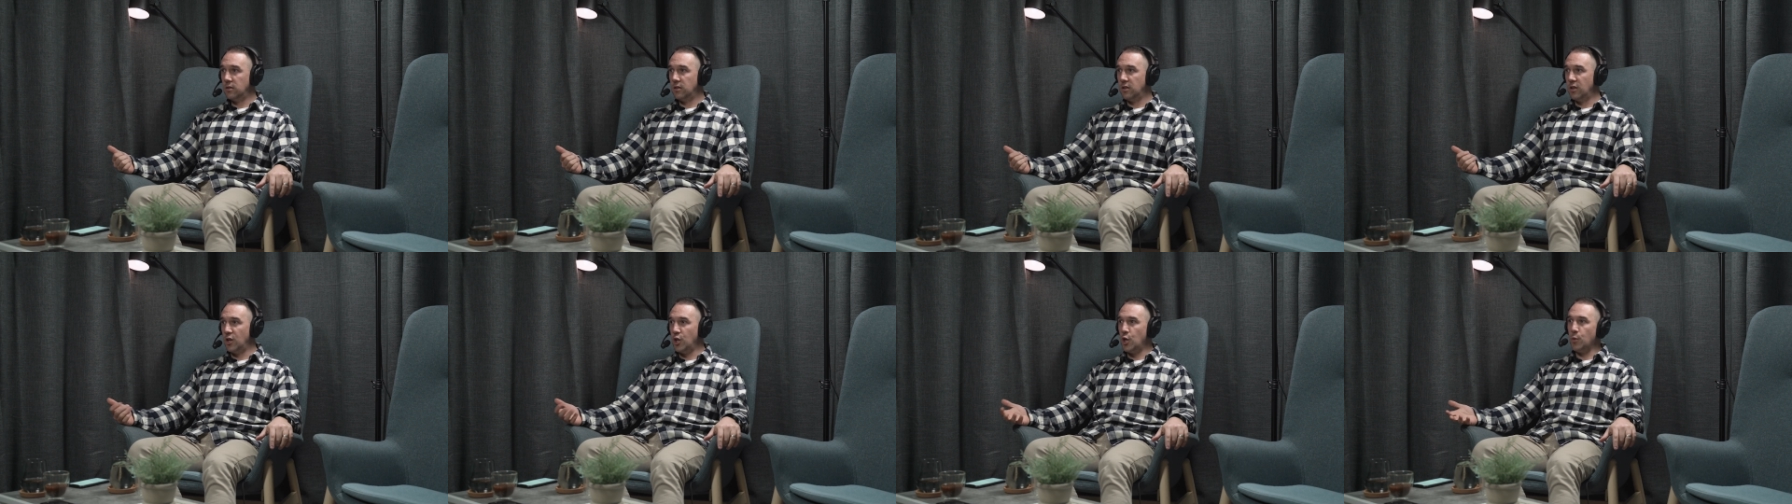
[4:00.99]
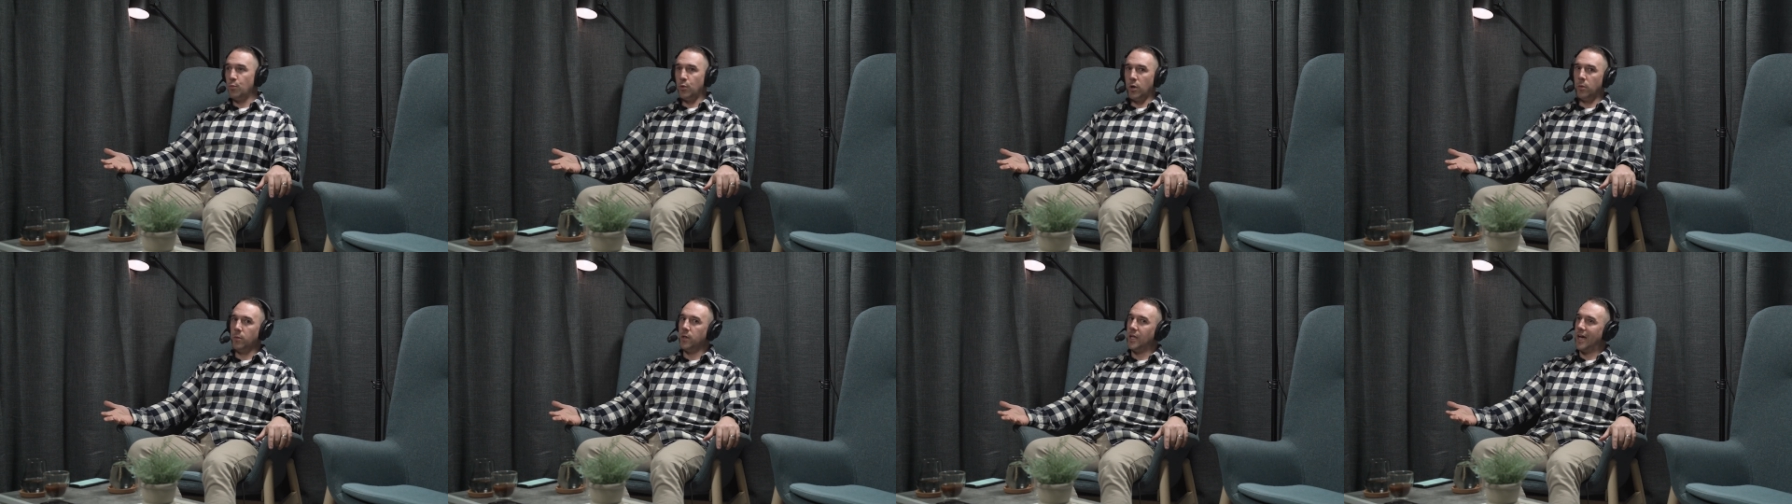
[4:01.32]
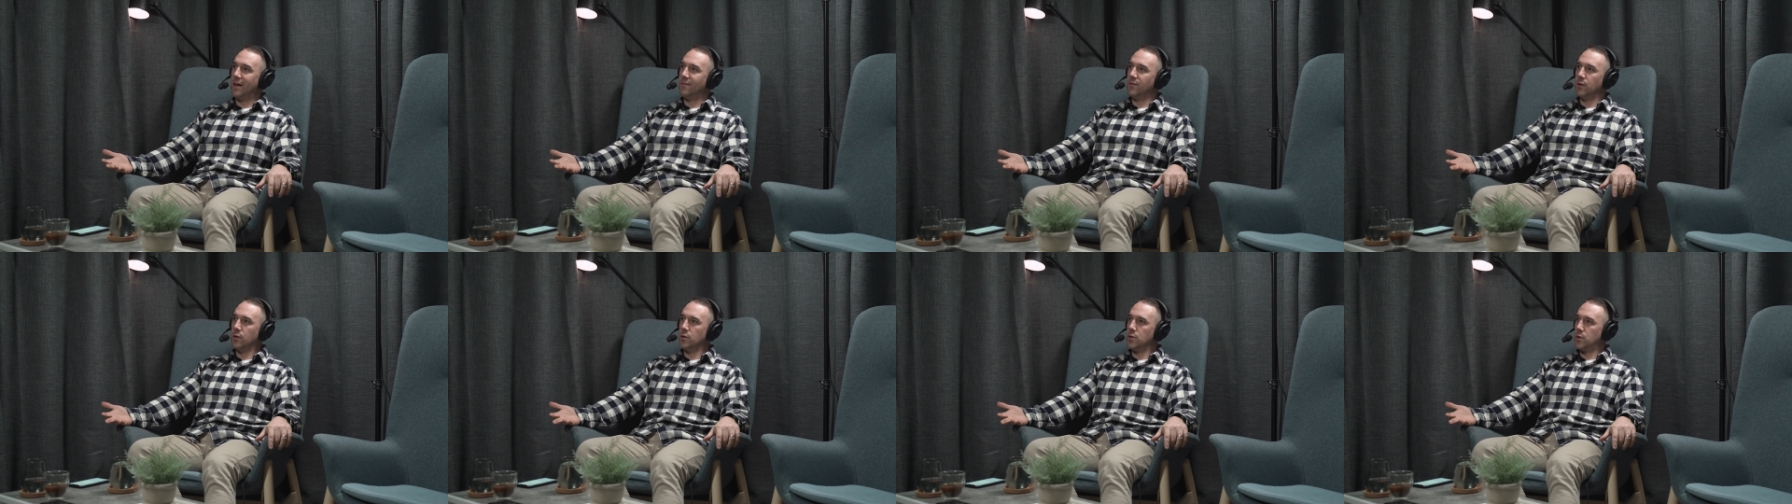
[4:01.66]
you probably
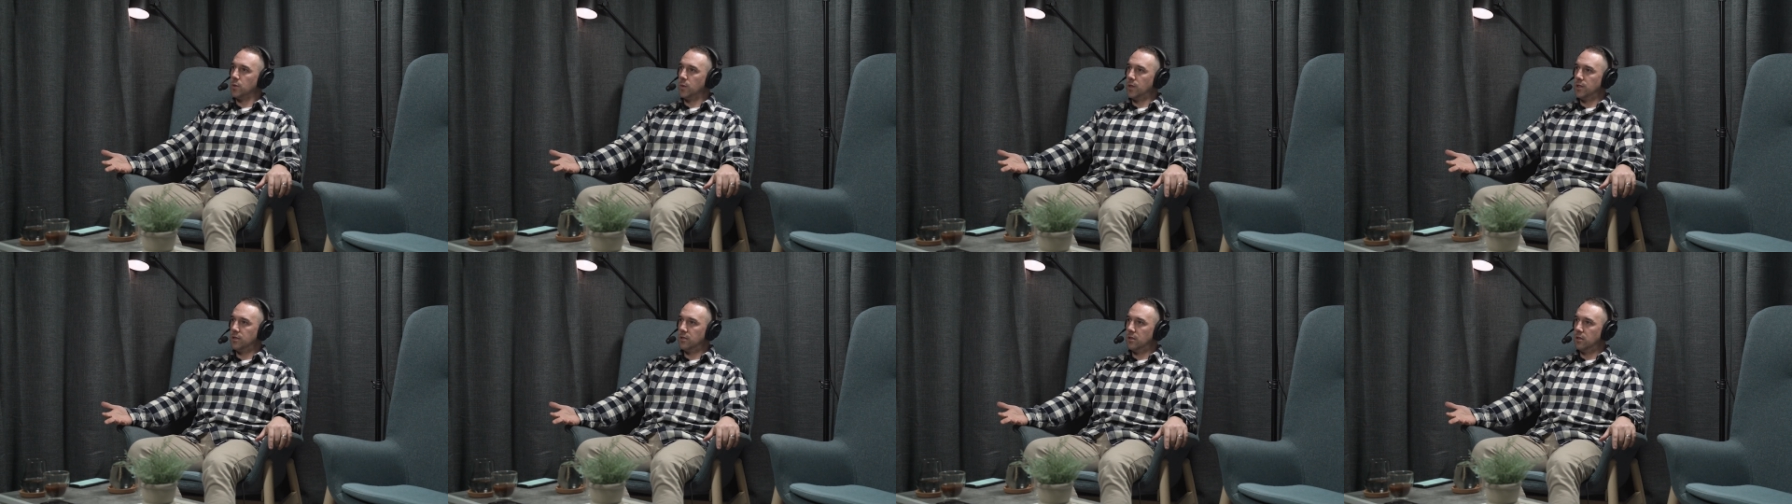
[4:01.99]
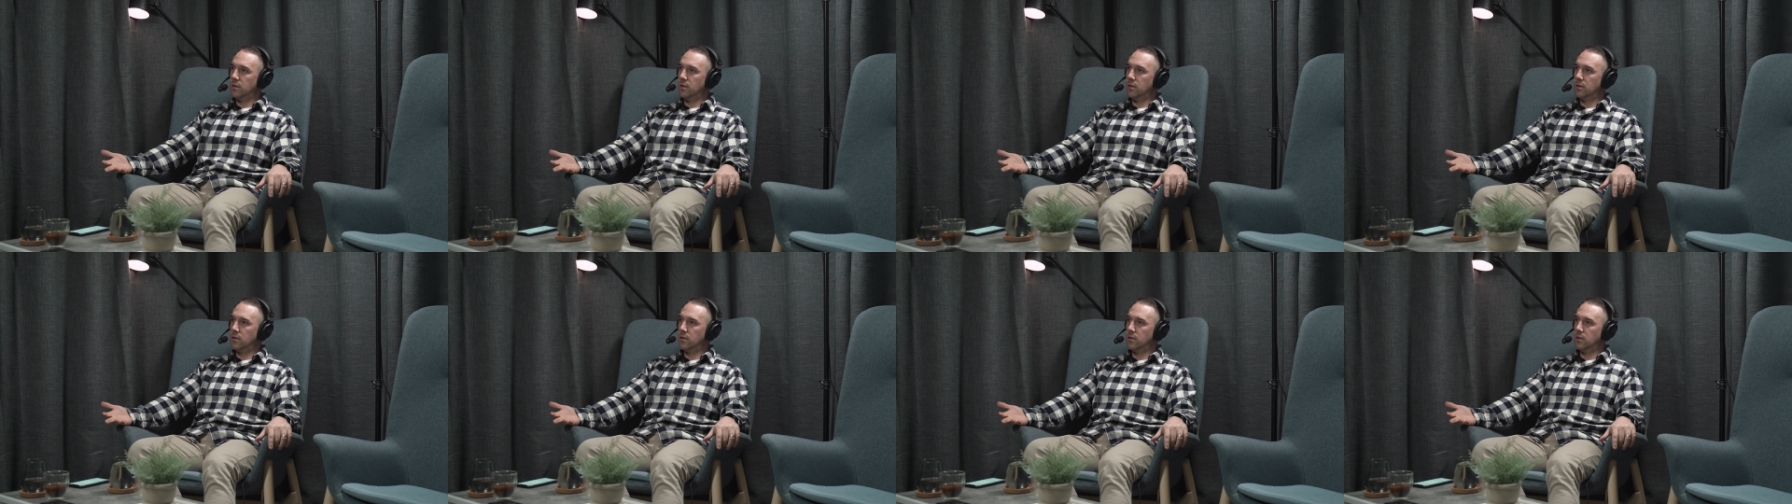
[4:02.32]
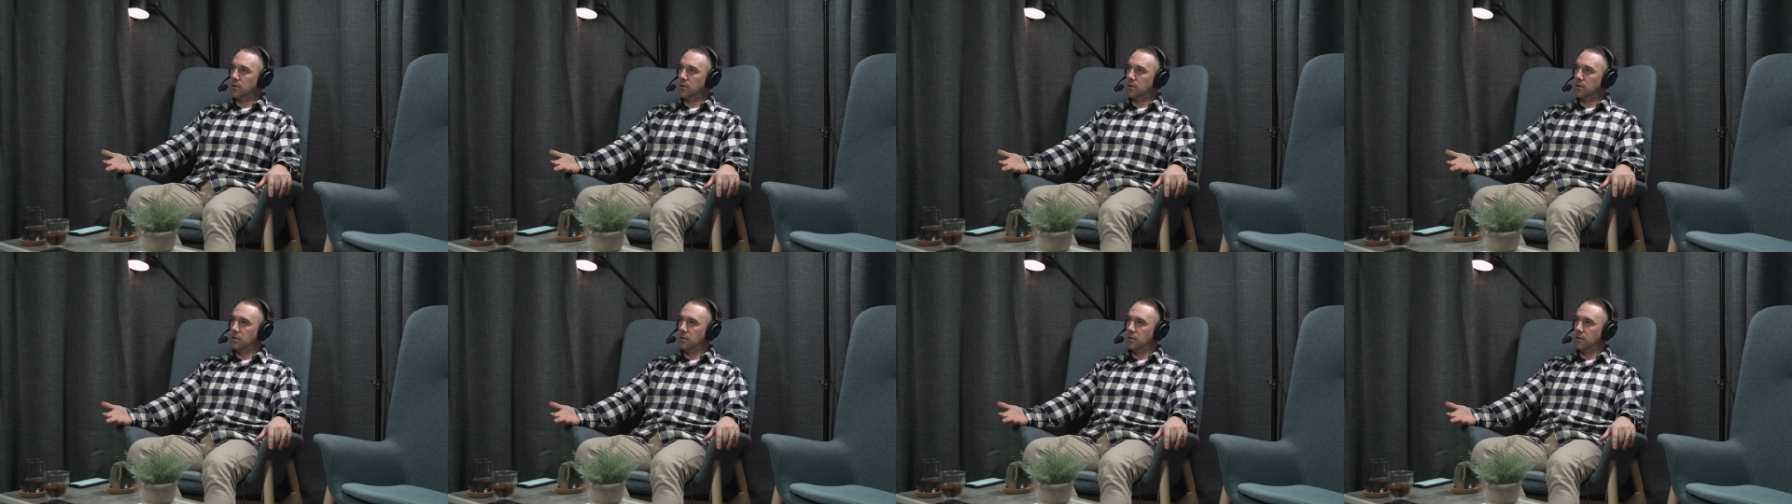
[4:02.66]
have no choice.
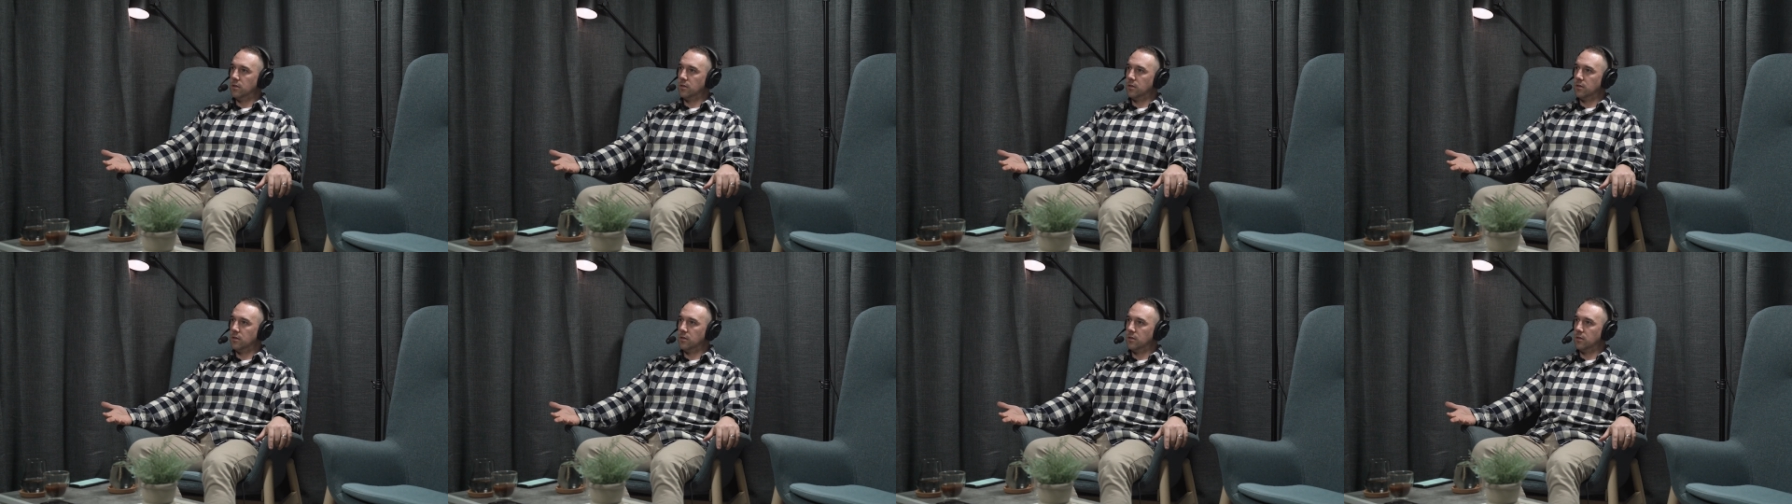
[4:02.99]
Yeah.